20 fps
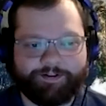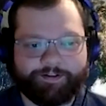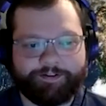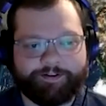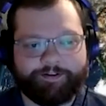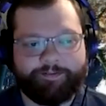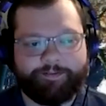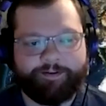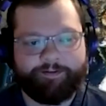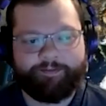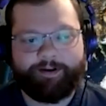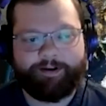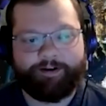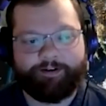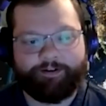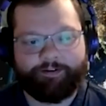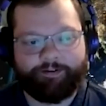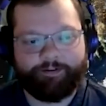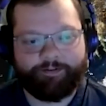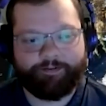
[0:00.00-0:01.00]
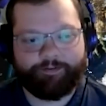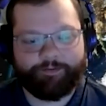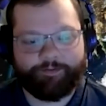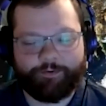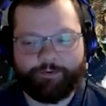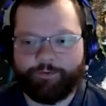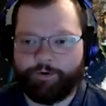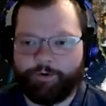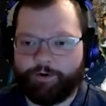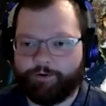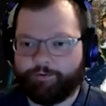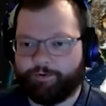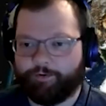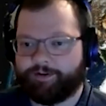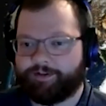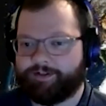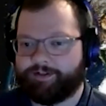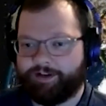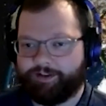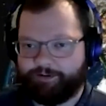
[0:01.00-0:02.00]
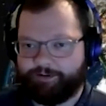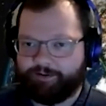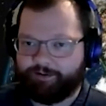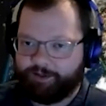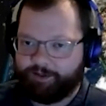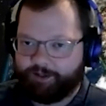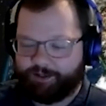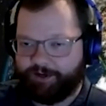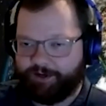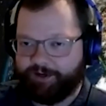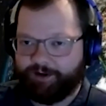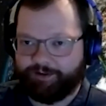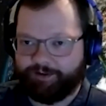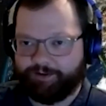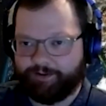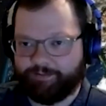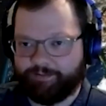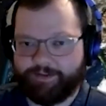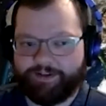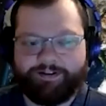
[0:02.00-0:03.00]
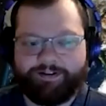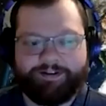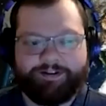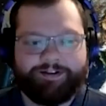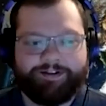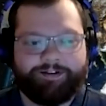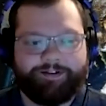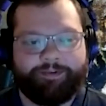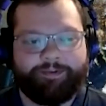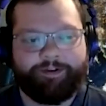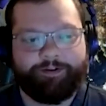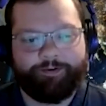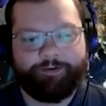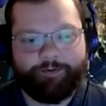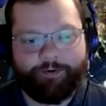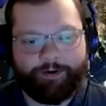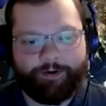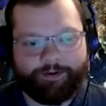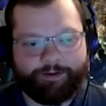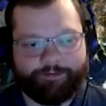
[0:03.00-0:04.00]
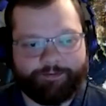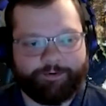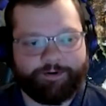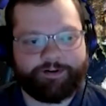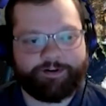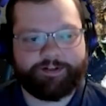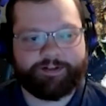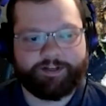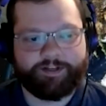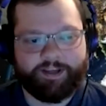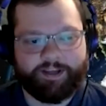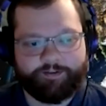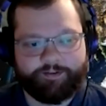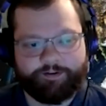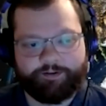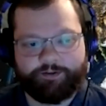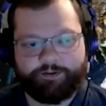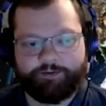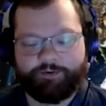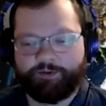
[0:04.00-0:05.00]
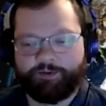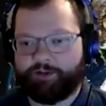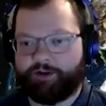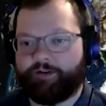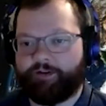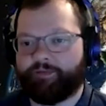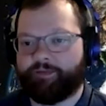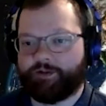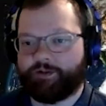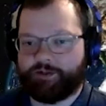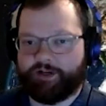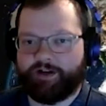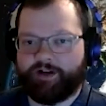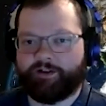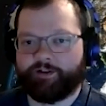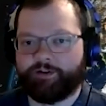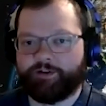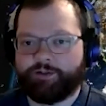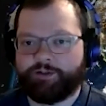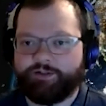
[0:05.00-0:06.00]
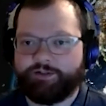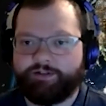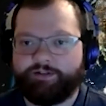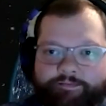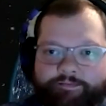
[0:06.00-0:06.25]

little bit about who all worked together? You touched on it a little bit, but who all worked together to solve this challenge?